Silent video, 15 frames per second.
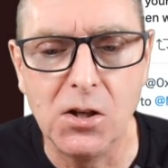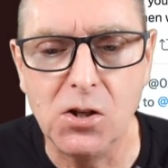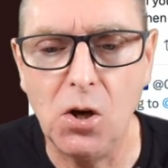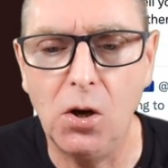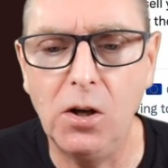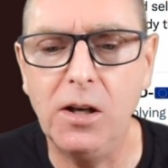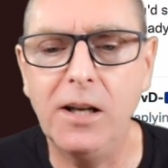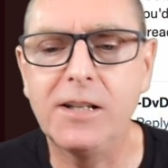
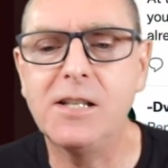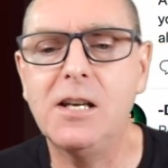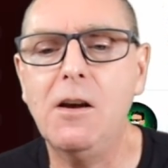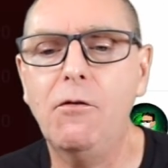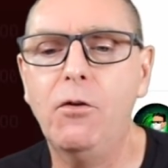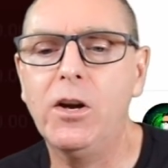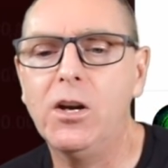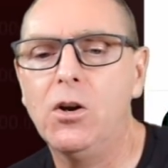So let's see
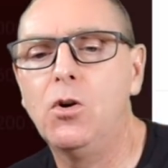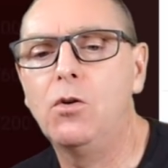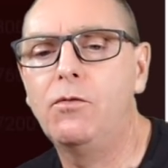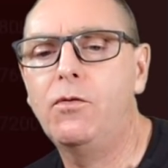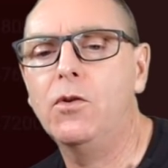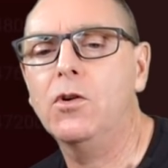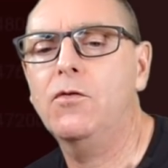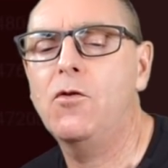if we can hold
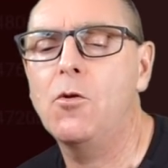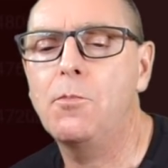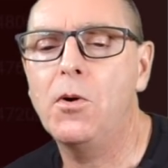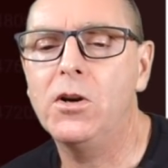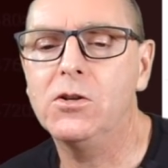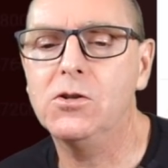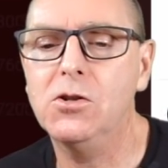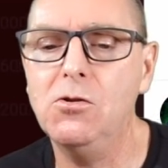
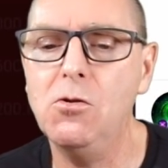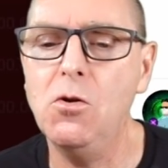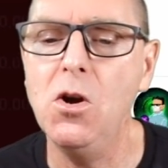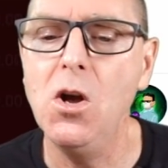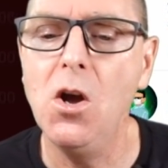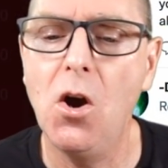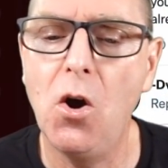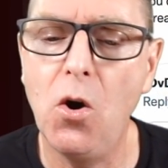44.2
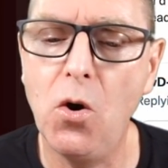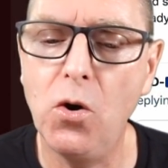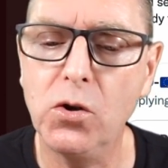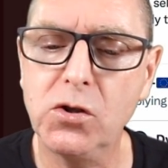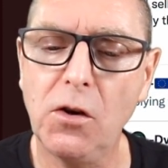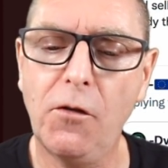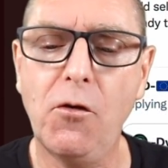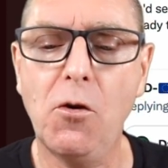
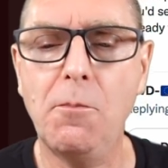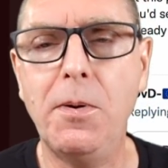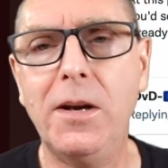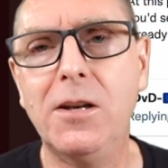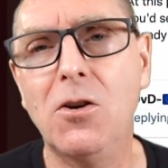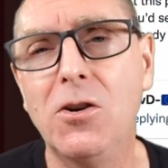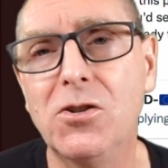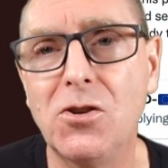holds for
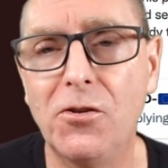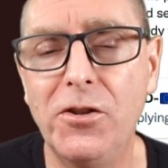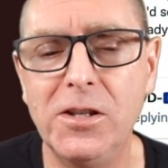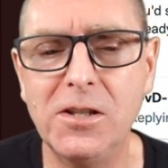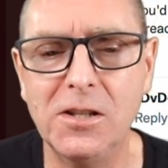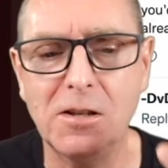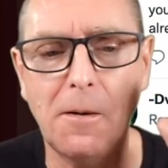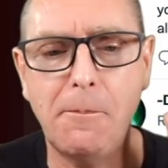Bitcoin. So
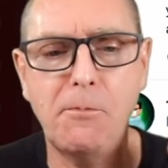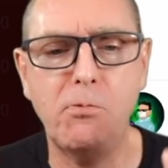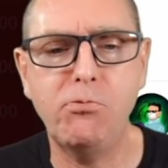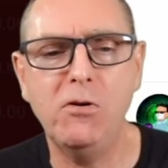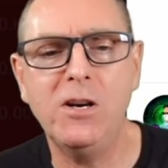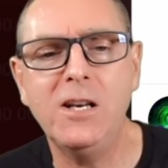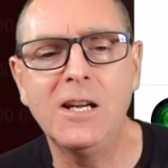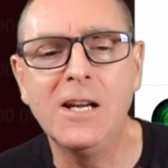this is a
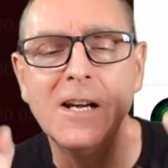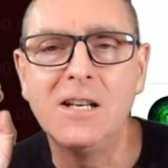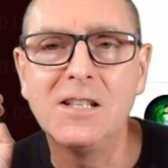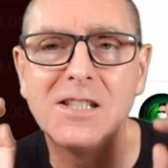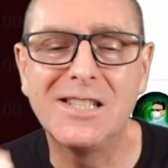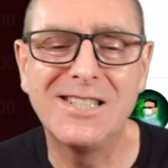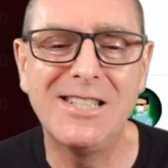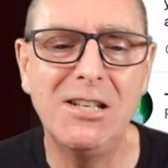pretty
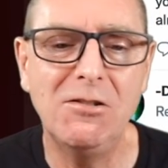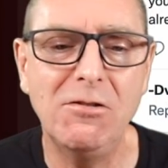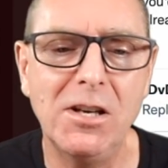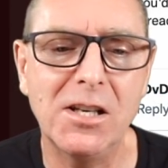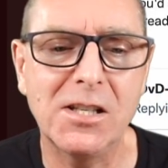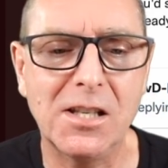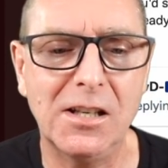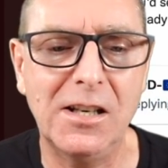
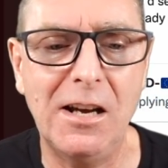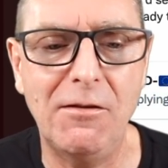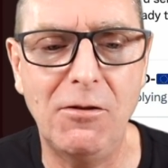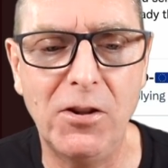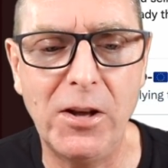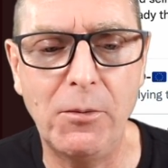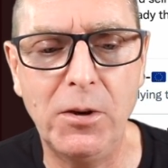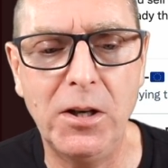serious
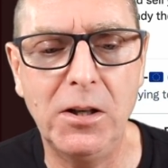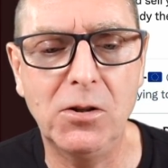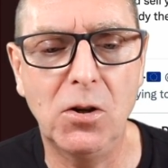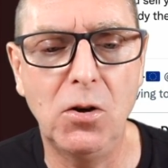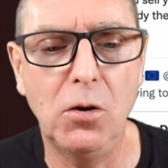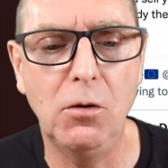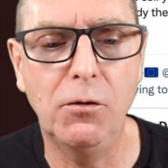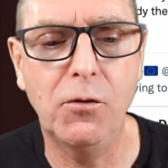level that we need to
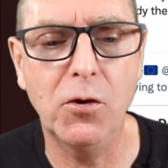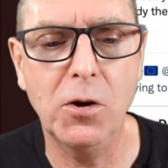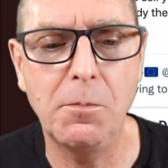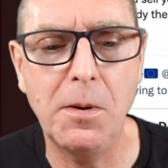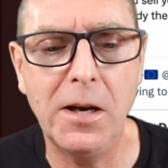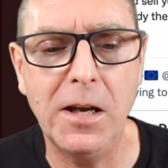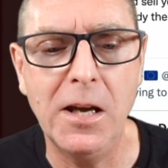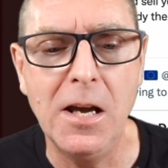hold for the
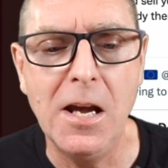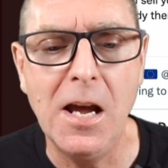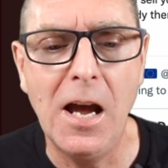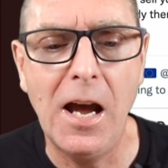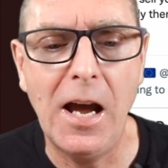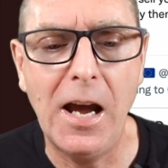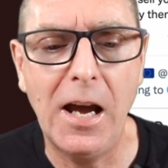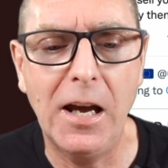Bitty.
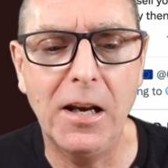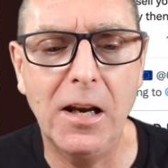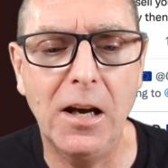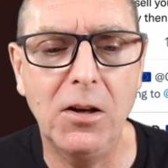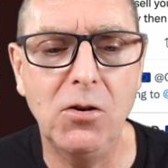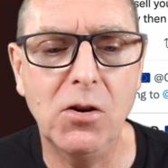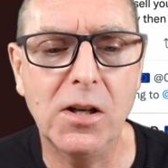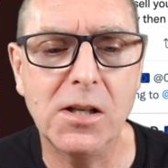
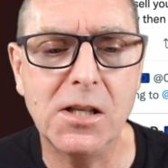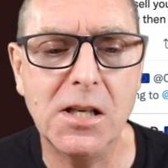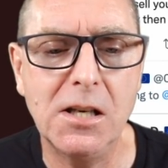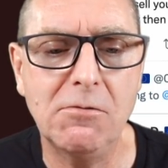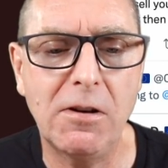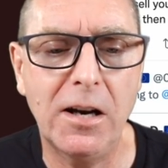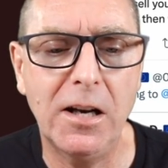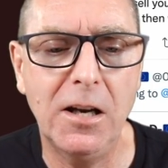And you can see
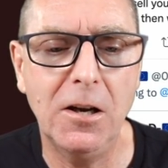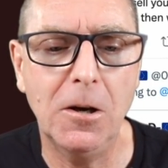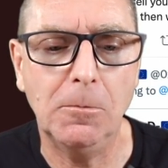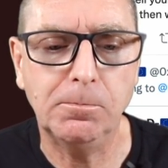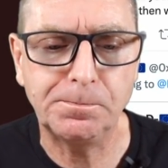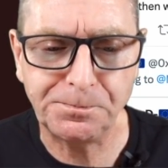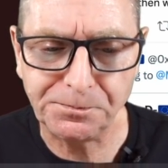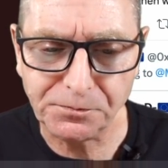right
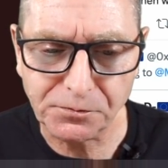here